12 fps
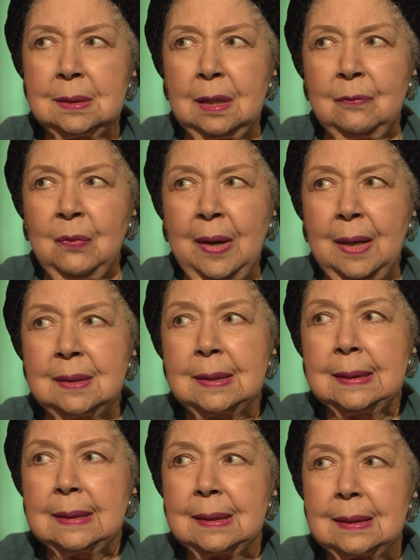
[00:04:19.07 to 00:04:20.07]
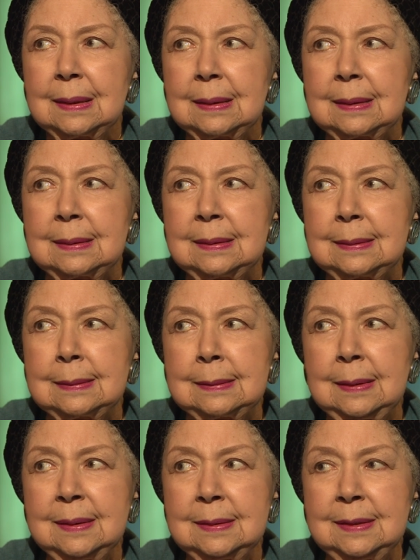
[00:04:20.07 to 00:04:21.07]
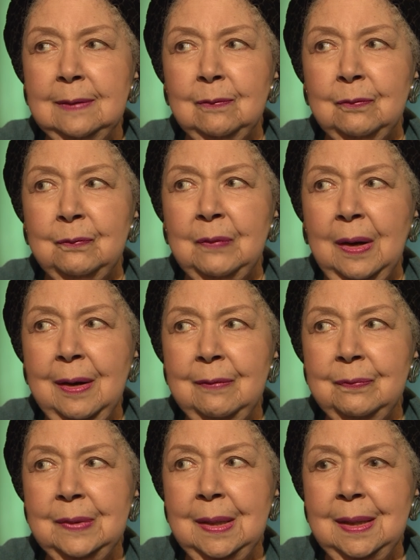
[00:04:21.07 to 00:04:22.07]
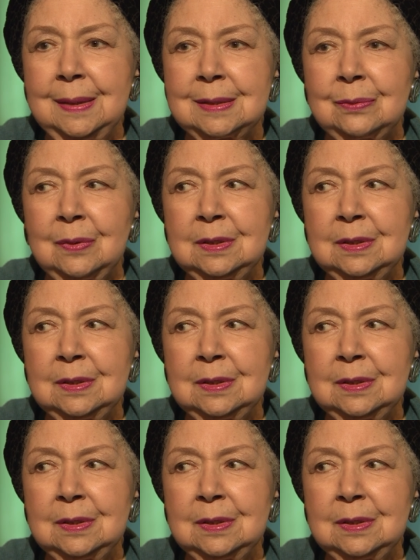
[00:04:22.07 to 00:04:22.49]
You've had 35 years.